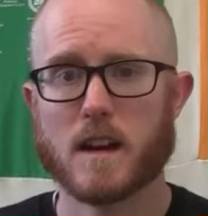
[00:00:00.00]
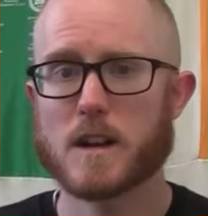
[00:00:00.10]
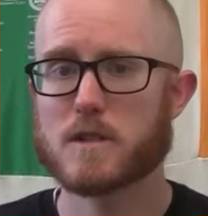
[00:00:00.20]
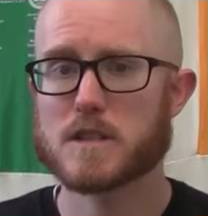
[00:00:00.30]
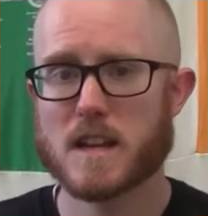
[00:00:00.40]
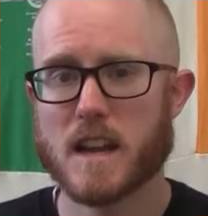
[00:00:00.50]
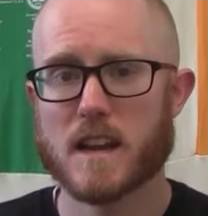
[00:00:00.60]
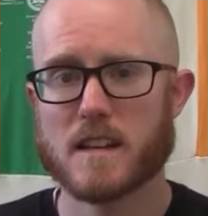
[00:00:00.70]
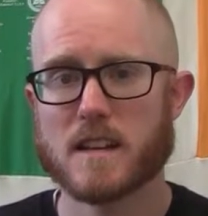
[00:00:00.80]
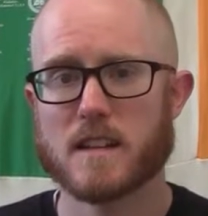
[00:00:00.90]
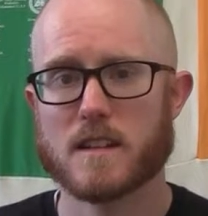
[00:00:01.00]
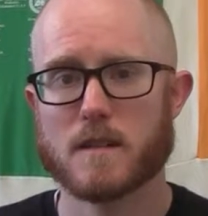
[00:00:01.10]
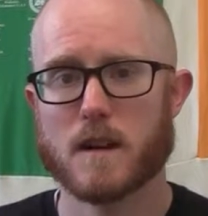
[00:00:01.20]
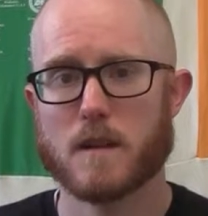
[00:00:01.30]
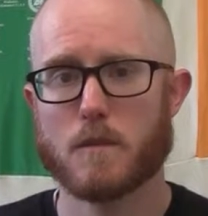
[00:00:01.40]
understand
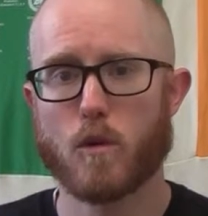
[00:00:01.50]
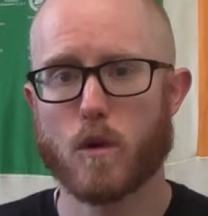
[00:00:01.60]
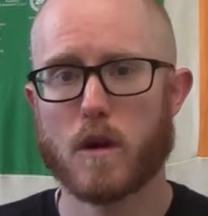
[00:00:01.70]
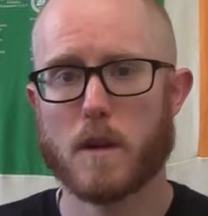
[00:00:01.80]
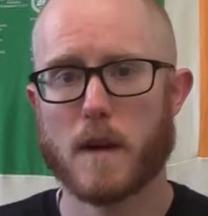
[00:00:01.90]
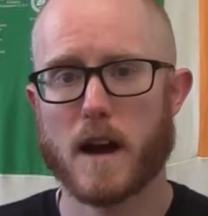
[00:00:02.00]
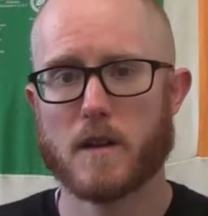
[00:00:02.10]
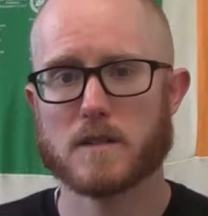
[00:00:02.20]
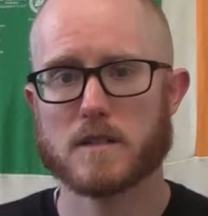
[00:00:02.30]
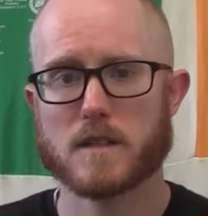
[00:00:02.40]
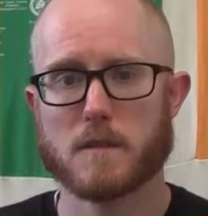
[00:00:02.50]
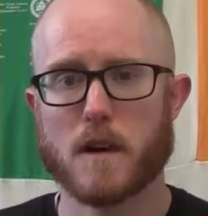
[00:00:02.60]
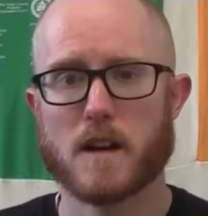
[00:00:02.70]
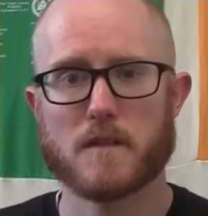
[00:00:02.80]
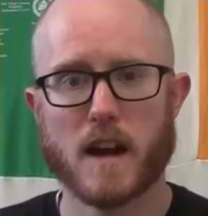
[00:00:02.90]
uh, more about the
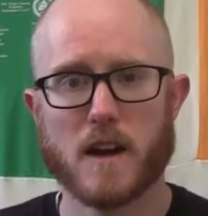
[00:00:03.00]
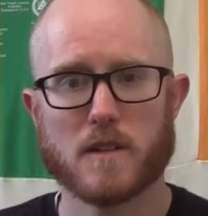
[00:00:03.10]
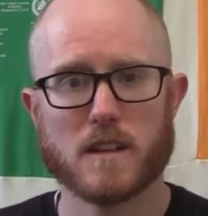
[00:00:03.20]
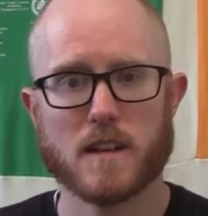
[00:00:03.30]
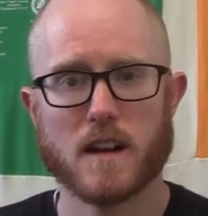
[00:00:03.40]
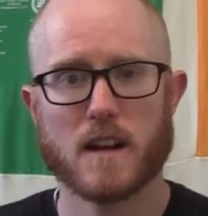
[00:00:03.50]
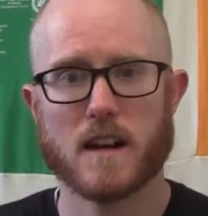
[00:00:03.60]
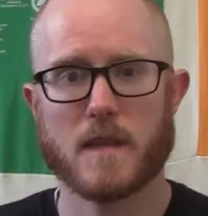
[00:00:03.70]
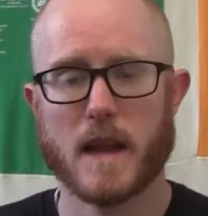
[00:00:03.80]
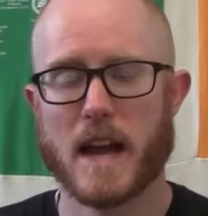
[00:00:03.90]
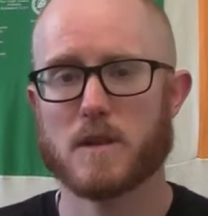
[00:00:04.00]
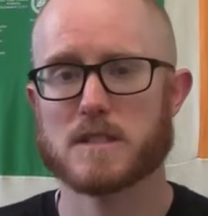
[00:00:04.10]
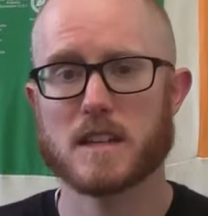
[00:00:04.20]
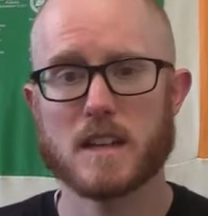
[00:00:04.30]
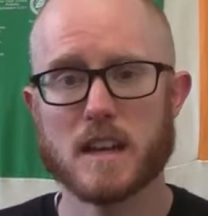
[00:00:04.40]
Mon Valley uh, and the
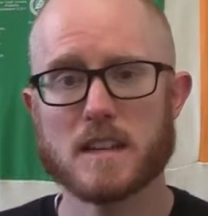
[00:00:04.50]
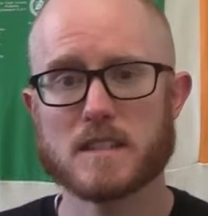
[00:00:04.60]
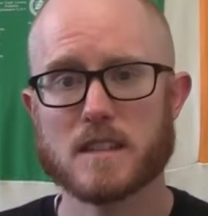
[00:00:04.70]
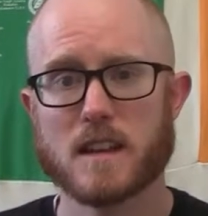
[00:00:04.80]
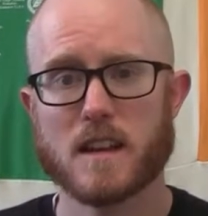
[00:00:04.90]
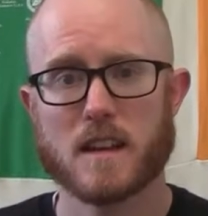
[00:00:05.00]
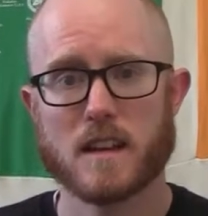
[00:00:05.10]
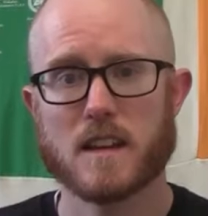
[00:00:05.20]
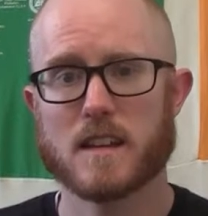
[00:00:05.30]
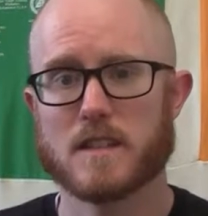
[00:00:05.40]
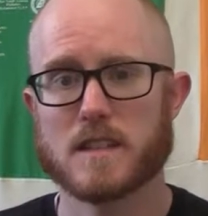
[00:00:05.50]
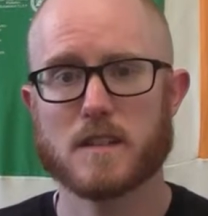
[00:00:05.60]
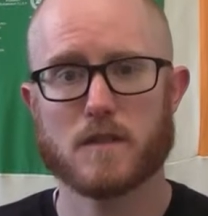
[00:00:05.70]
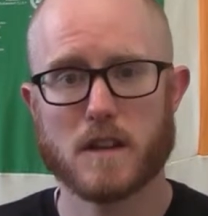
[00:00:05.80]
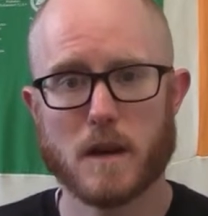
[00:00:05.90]
housing needs in the
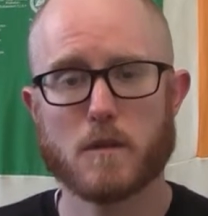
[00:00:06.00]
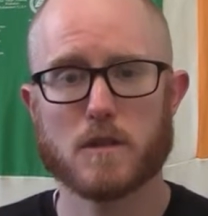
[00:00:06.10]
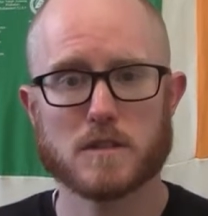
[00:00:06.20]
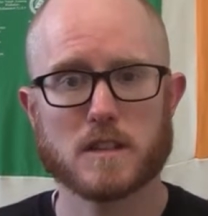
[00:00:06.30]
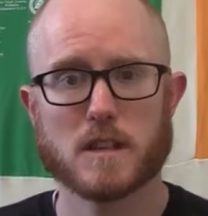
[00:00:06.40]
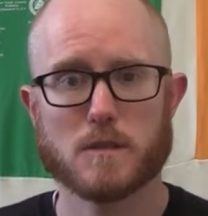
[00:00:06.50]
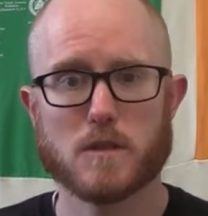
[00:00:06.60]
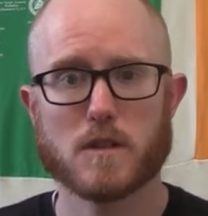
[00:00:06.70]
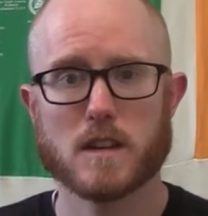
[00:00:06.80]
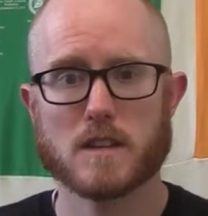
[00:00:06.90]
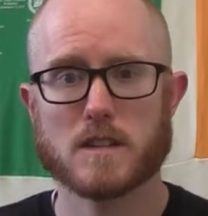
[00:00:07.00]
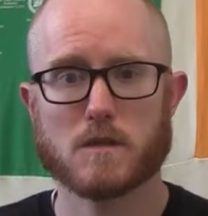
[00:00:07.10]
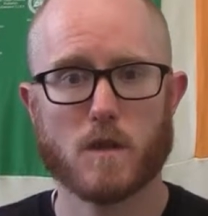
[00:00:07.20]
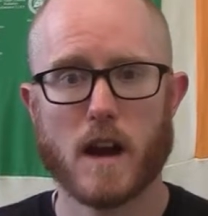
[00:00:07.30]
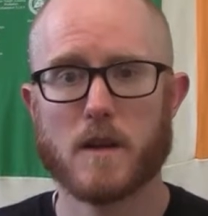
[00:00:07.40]
different neighborhoods and communities
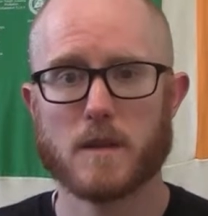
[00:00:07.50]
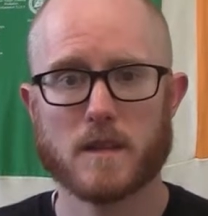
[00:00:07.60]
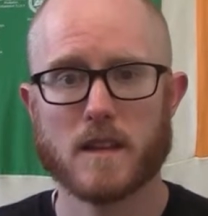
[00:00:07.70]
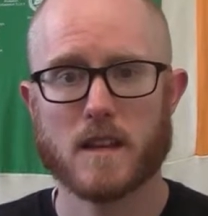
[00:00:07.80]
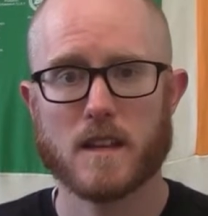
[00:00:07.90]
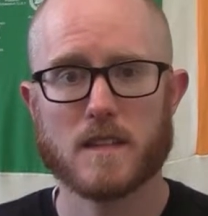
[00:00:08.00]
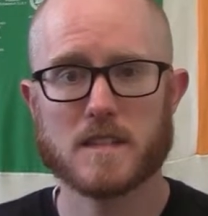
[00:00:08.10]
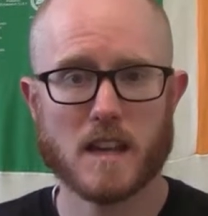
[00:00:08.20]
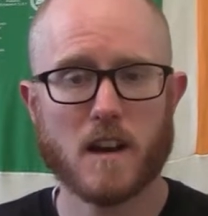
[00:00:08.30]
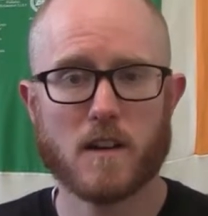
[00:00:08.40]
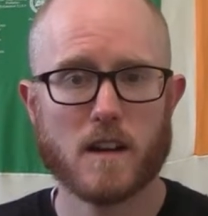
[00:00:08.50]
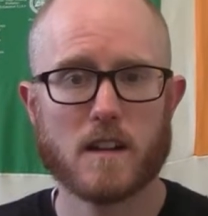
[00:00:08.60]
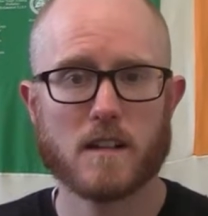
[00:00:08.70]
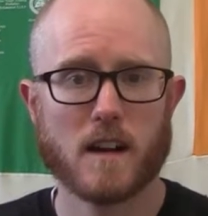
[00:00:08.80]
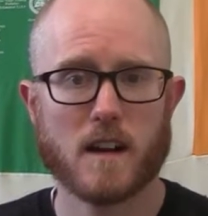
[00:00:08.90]
throughout this
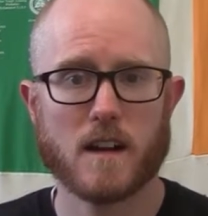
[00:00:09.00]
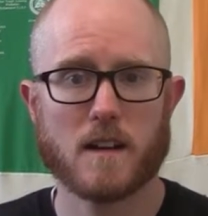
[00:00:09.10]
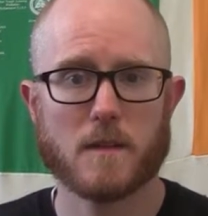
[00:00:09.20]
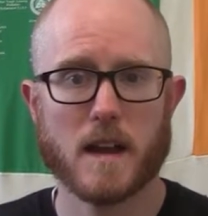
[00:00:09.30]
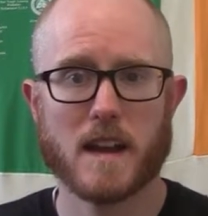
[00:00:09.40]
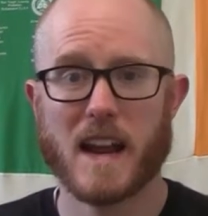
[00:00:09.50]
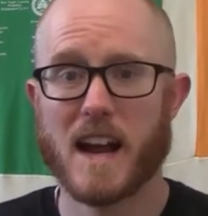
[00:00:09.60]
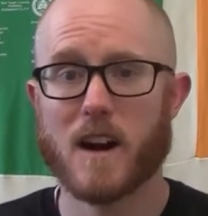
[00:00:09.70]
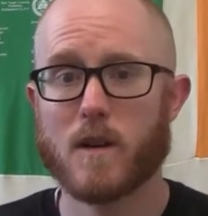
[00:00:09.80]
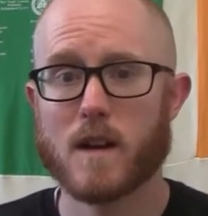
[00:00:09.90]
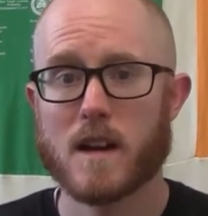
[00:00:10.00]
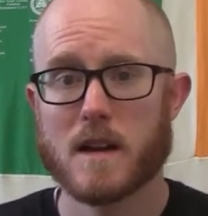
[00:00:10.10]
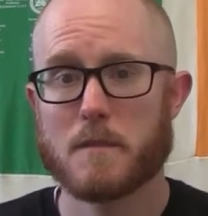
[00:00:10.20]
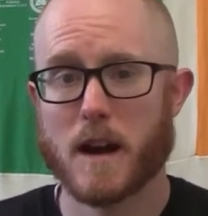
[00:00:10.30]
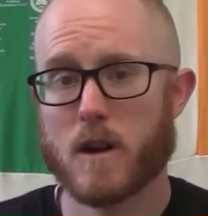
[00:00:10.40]
area um, and how
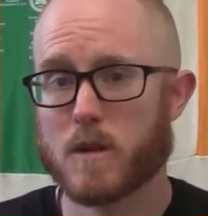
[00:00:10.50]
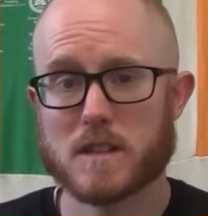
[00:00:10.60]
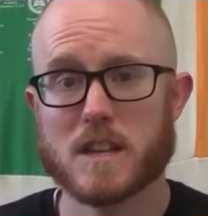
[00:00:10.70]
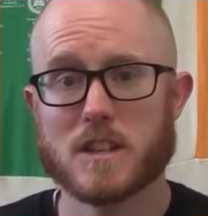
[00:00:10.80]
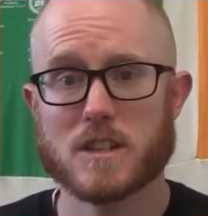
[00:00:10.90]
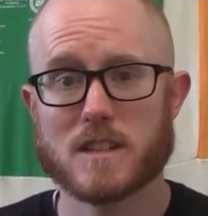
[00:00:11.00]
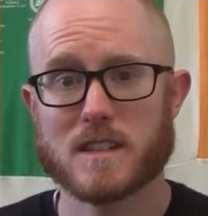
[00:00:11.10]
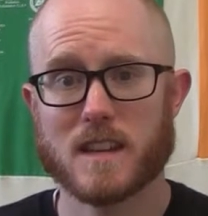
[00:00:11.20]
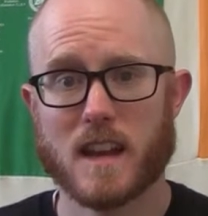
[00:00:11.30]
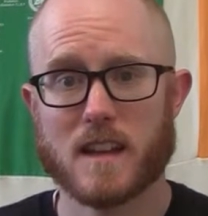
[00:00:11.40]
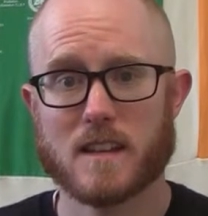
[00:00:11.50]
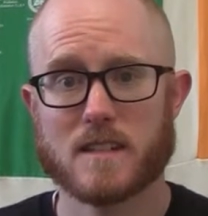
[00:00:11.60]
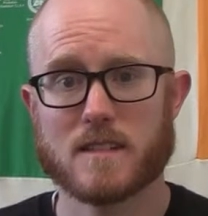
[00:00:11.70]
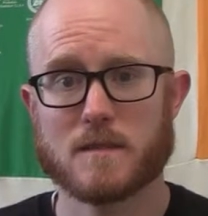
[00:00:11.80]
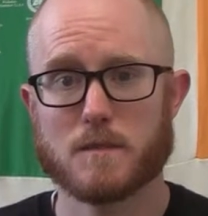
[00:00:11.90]
my organization
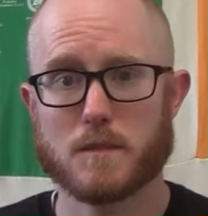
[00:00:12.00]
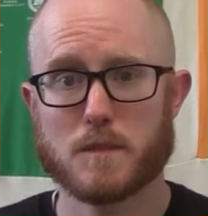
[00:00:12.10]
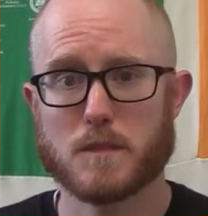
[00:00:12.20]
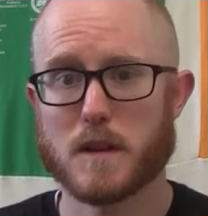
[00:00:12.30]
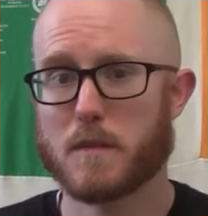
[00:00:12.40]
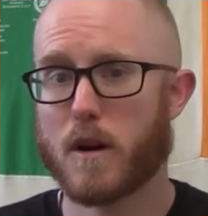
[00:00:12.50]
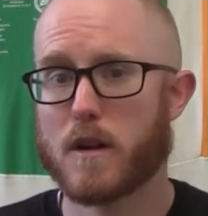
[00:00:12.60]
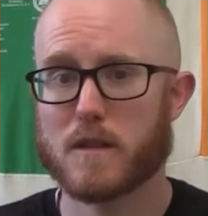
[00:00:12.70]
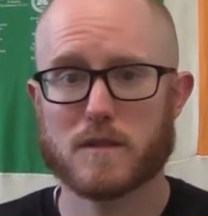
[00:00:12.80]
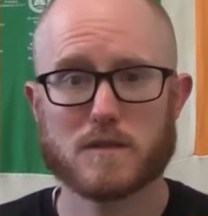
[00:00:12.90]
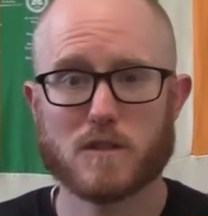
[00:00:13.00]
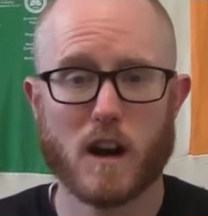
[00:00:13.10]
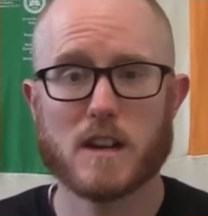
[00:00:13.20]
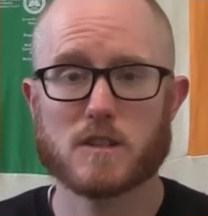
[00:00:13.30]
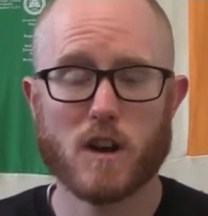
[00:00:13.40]
can be a part of
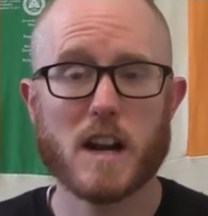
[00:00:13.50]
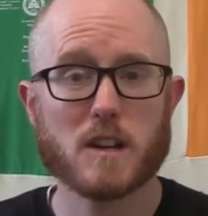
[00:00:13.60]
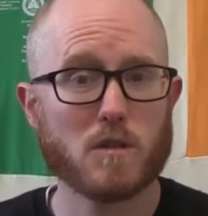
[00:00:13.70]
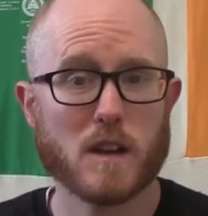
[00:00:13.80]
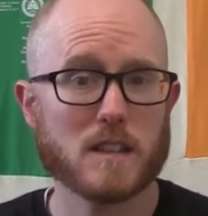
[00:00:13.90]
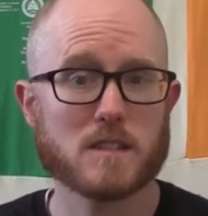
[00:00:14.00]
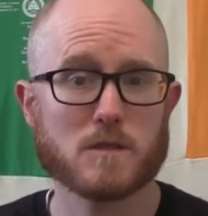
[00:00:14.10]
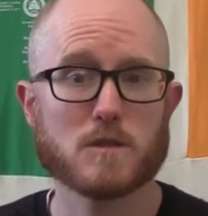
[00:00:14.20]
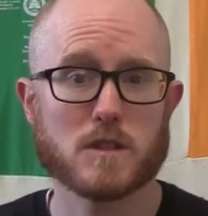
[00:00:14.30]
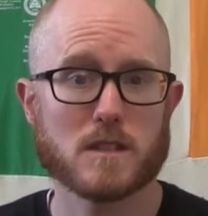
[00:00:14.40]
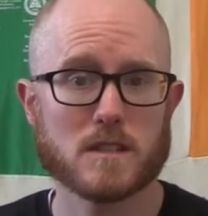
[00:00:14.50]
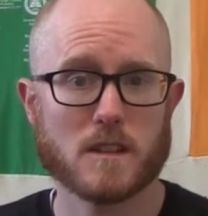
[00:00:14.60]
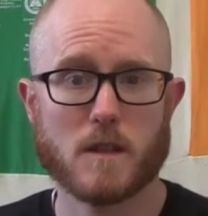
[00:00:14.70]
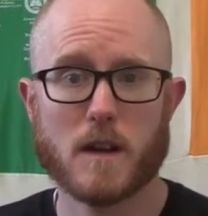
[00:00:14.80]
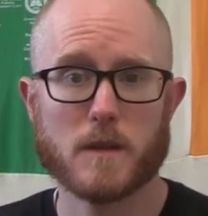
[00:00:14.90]
trying, trying to create
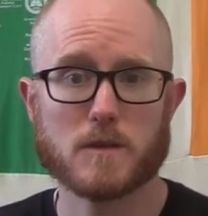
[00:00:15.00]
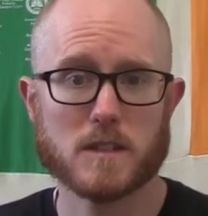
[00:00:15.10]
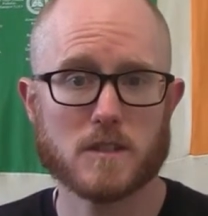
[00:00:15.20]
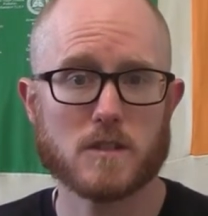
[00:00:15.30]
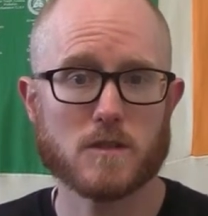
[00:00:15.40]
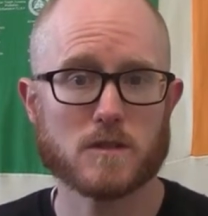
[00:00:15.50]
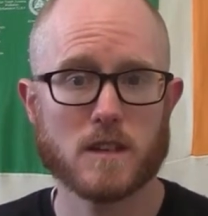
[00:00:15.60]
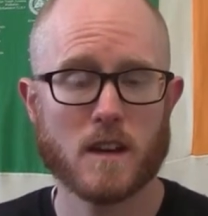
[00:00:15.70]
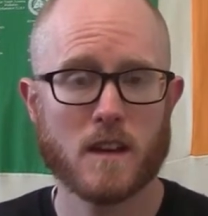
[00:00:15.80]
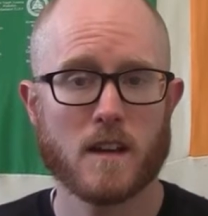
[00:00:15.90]
solutions around those issues.